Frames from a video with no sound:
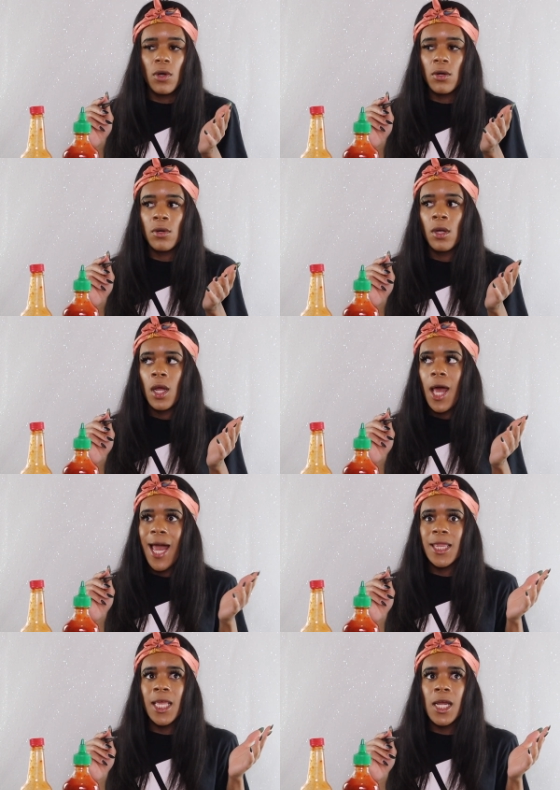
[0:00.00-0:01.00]
Well,
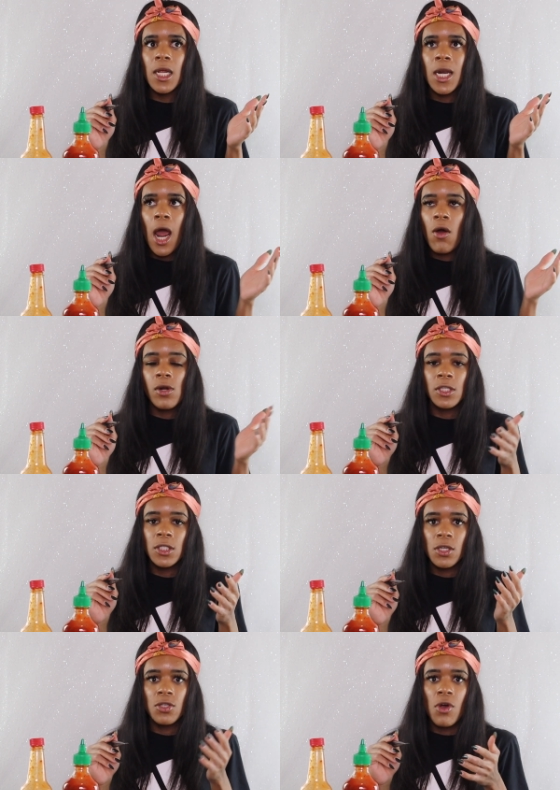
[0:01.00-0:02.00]
I think now it's
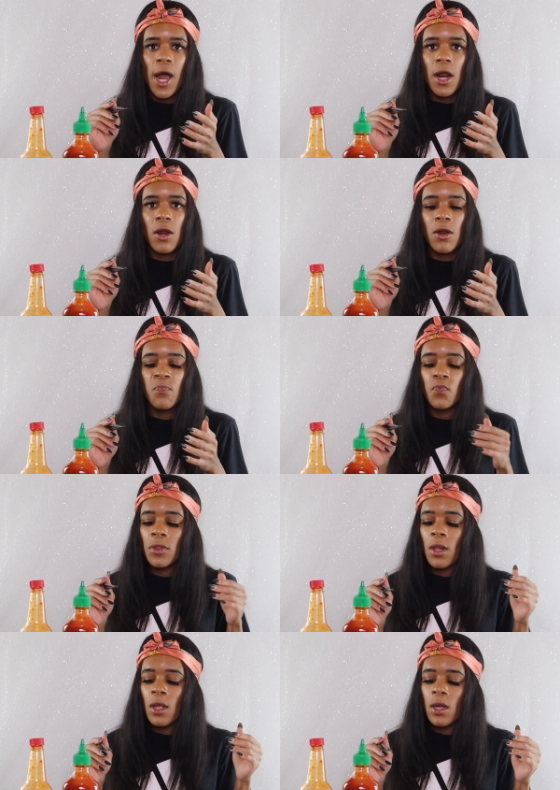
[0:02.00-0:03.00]
the dryer
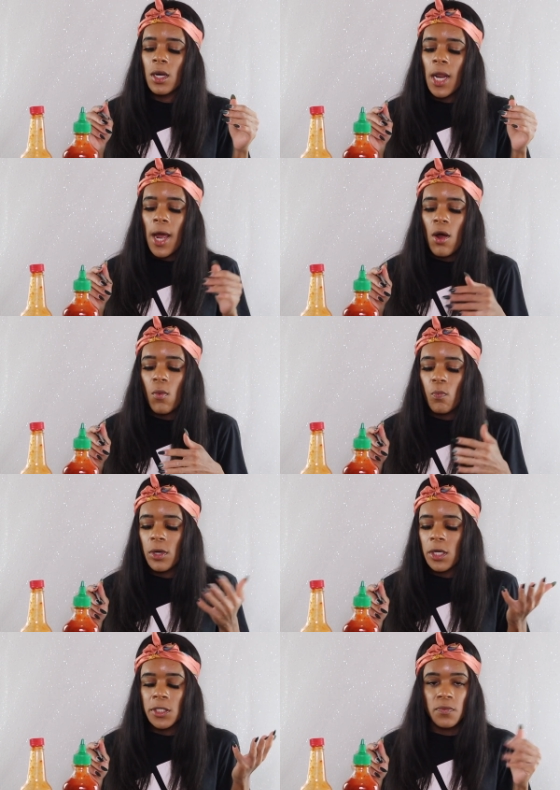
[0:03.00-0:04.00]
now,
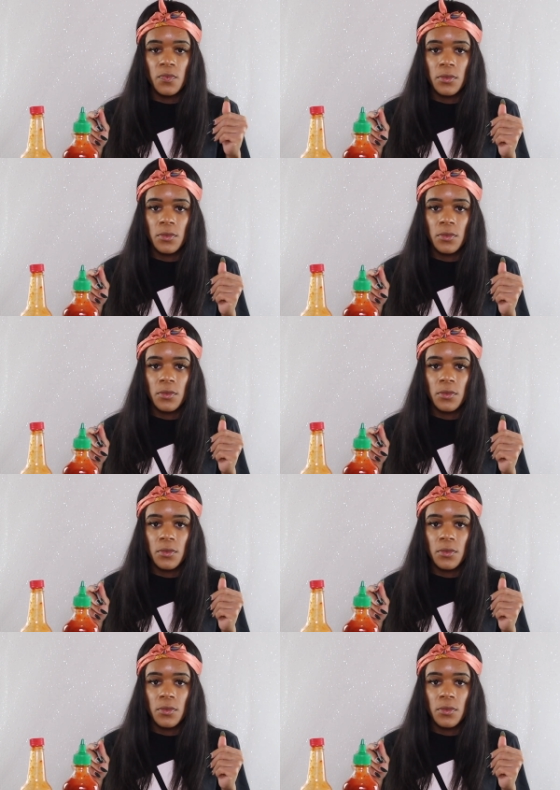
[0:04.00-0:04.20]
but